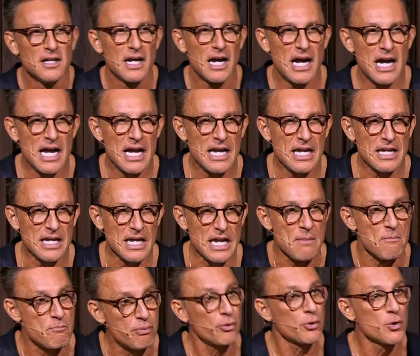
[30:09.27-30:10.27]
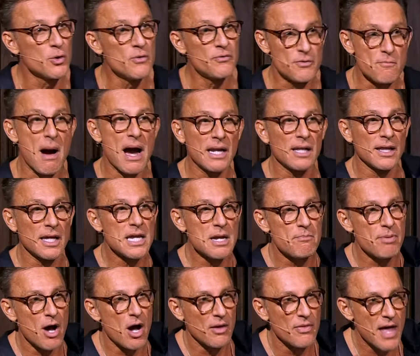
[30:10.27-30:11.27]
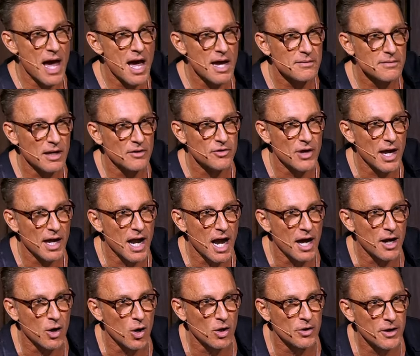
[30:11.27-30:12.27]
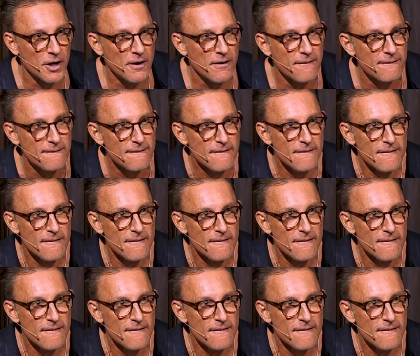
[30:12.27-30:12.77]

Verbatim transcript: I improved mightily upon that as I got older.